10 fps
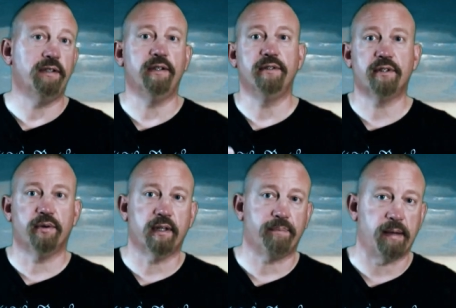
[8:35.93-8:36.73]
you use
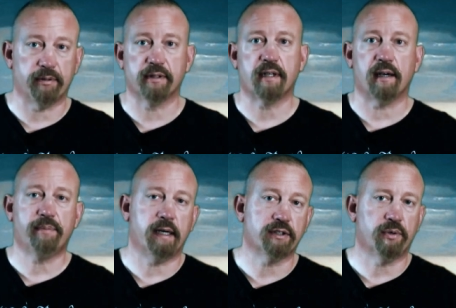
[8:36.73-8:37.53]
toilet paper or
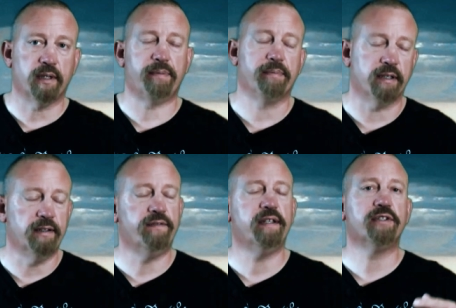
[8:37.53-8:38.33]
stockpile toilet paper,
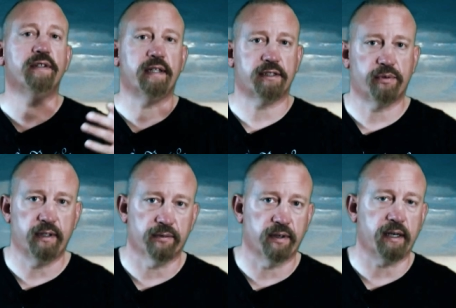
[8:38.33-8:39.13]
eventually that's
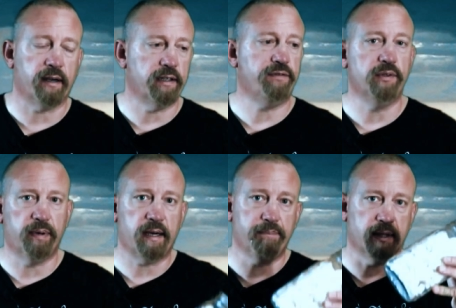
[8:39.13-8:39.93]
going to run out. If you
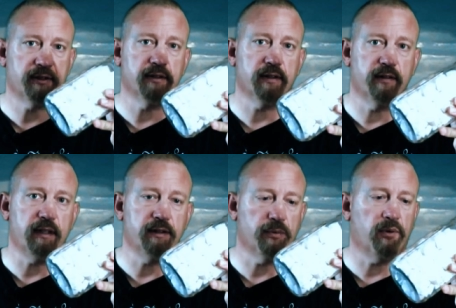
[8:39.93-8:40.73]
buy bunches of
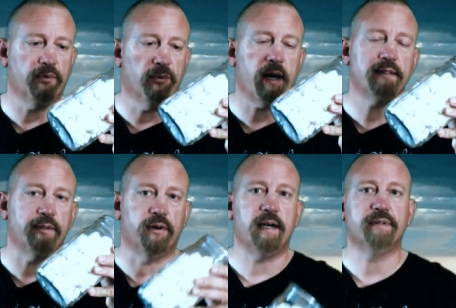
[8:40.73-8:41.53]
these
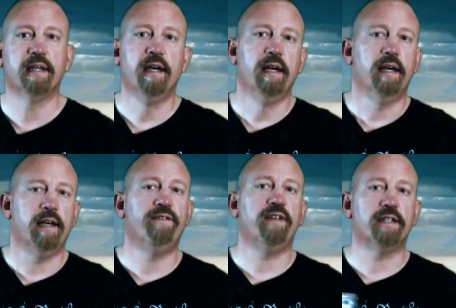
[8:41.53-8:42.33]
Wysi wipes,
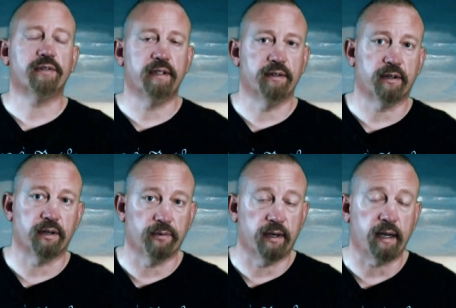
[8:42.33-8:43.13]
eventually they're going
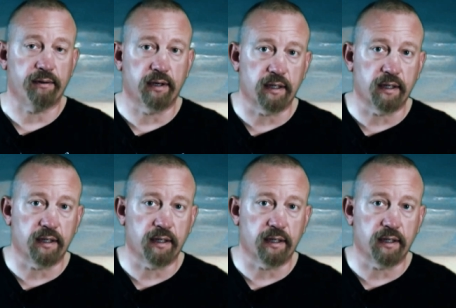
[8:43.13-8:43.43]
to run out